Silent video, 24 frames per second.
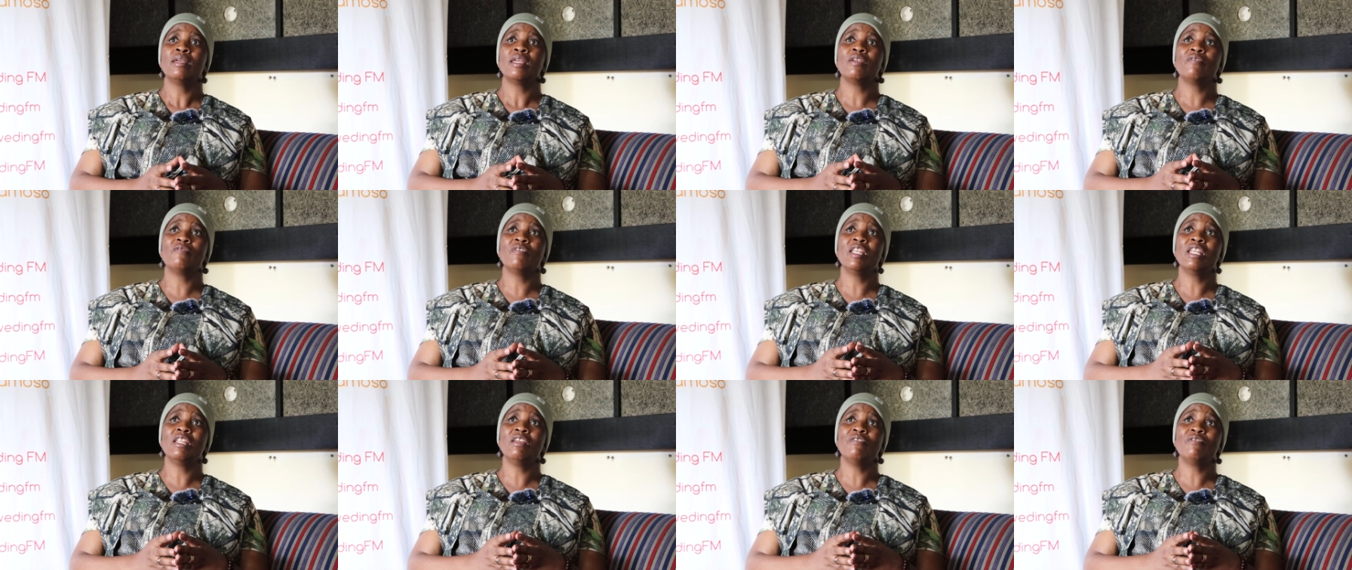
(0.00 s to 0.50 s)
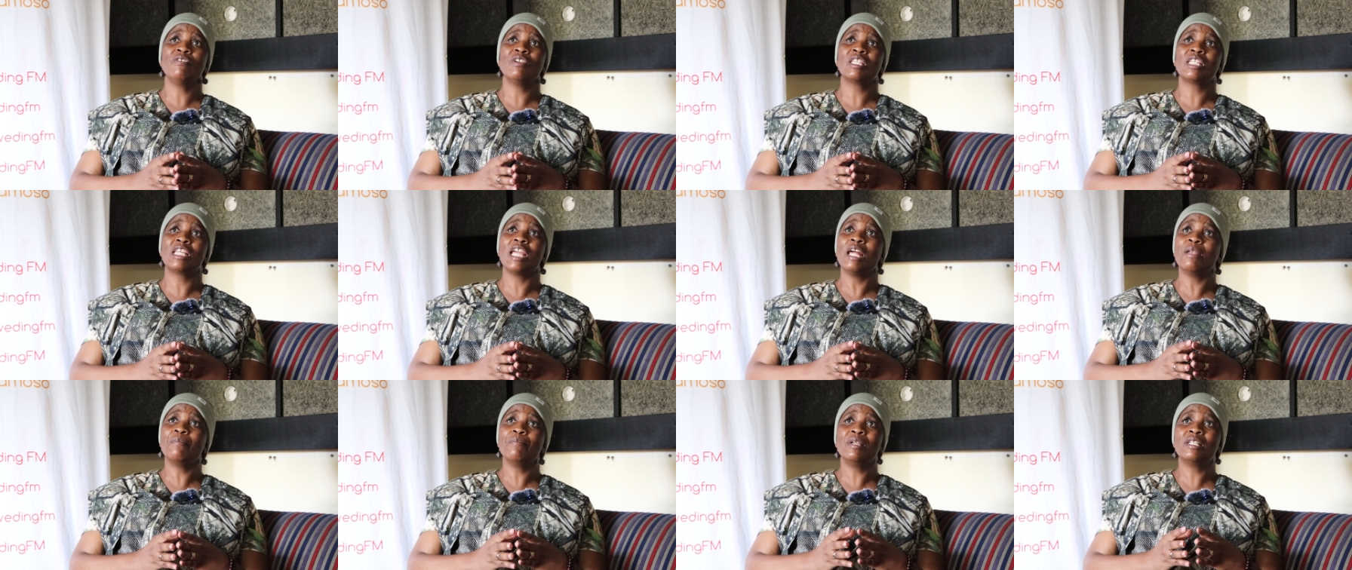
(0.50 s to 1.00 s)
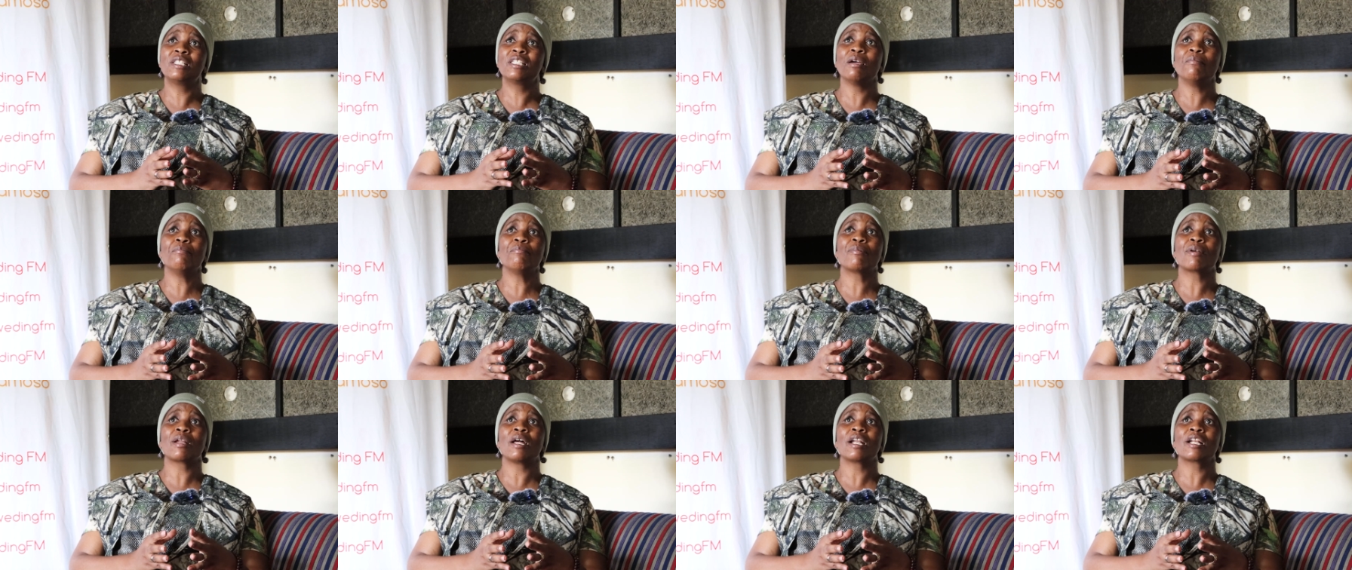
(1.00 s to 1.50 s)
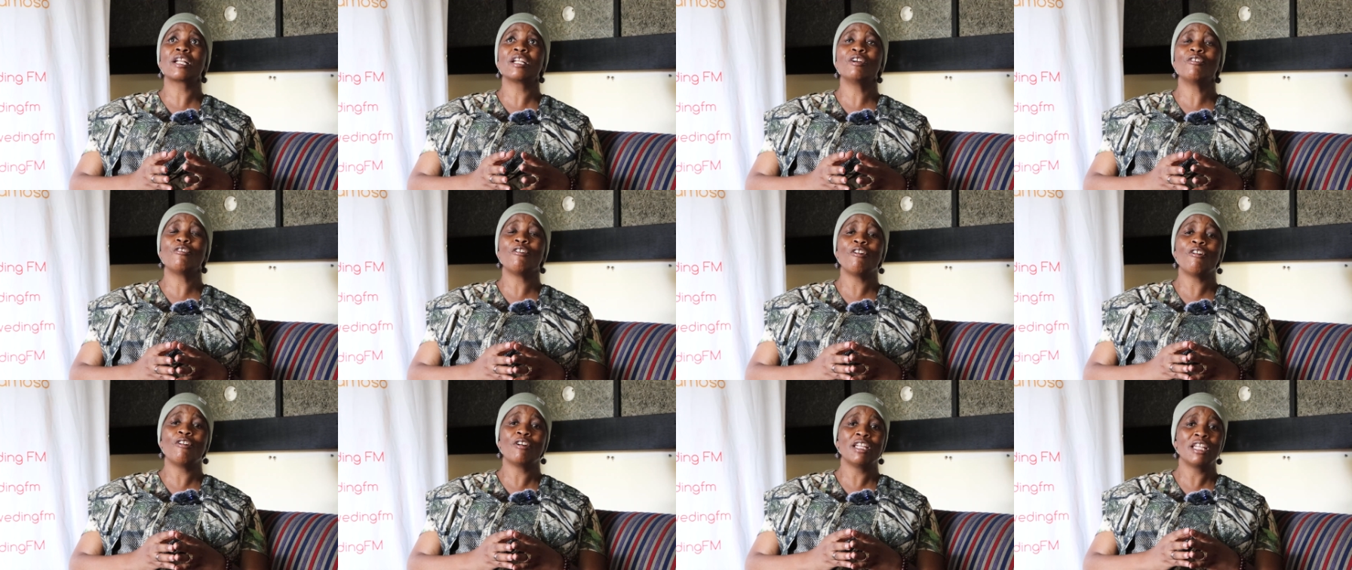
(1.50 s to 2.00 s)
even if it can be temporary
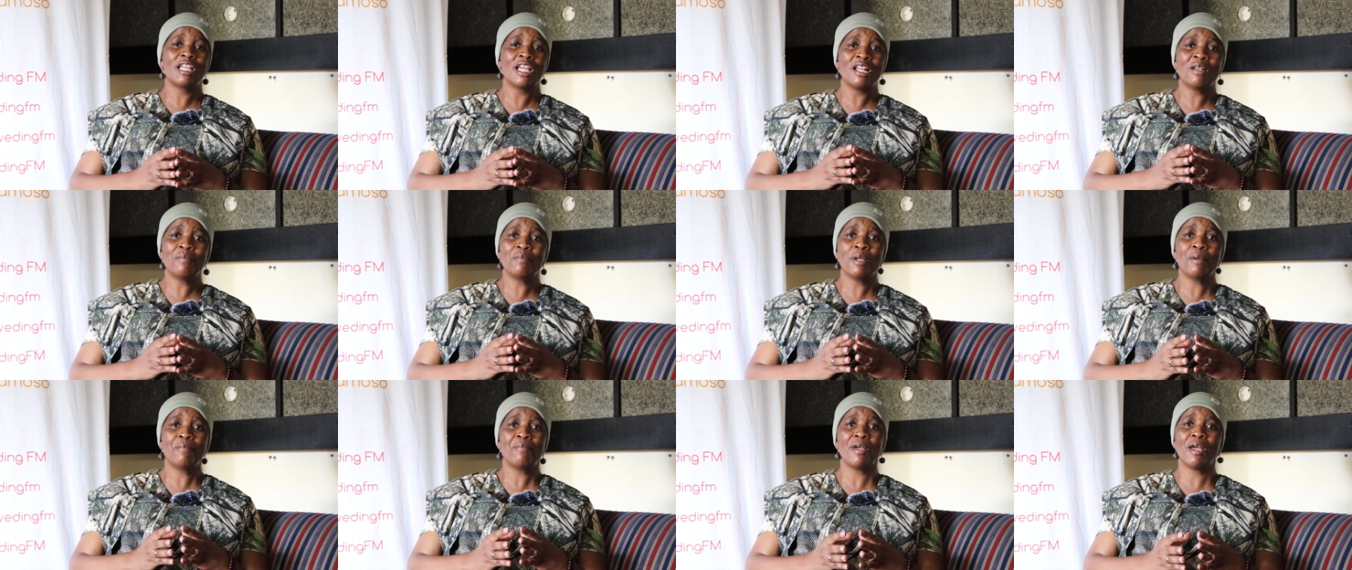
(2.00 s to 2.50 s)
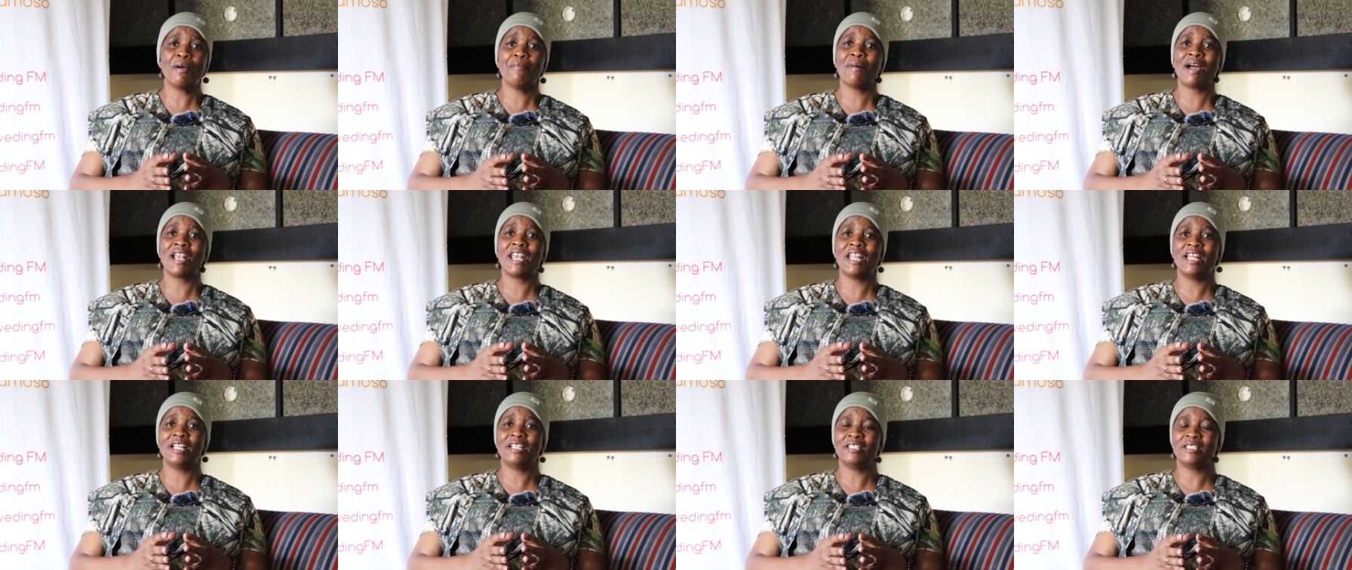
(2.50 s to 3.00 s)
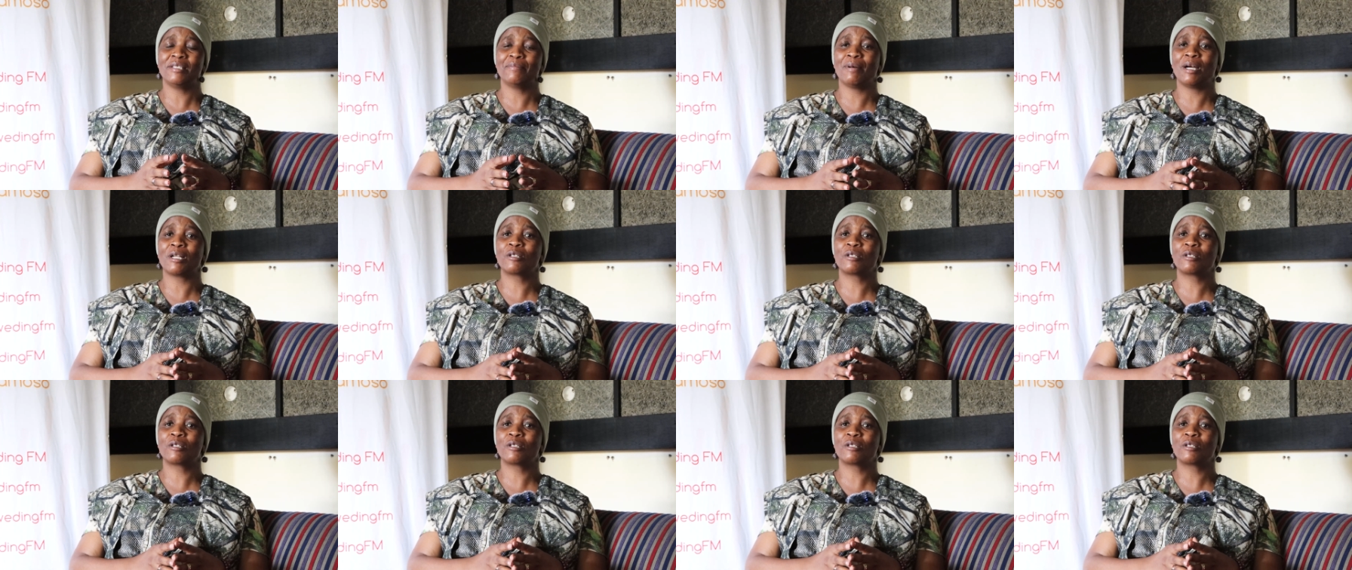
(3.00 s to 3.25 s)
or it can be permanent.